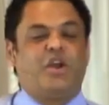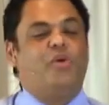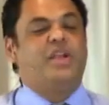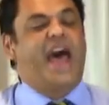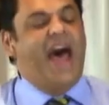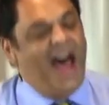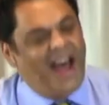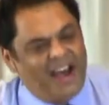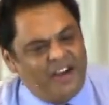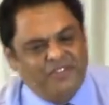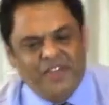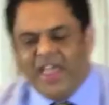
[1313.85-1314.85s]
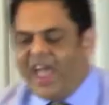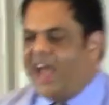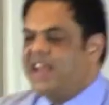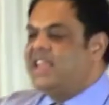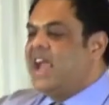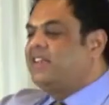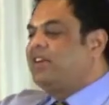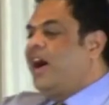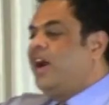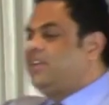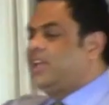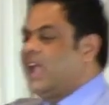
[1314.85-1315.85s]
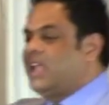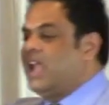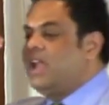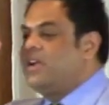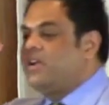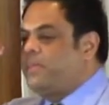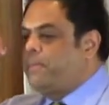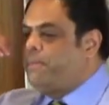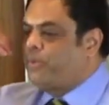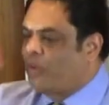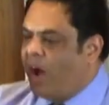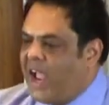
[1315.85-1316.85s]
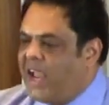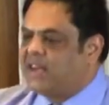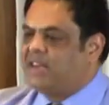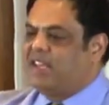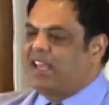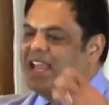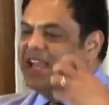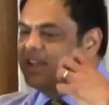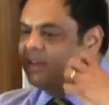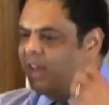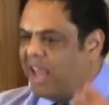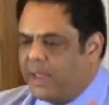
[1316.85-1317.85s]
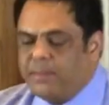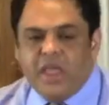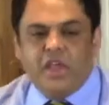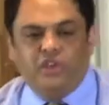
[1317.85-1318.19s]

don't have and yet are taking pride and taking claim.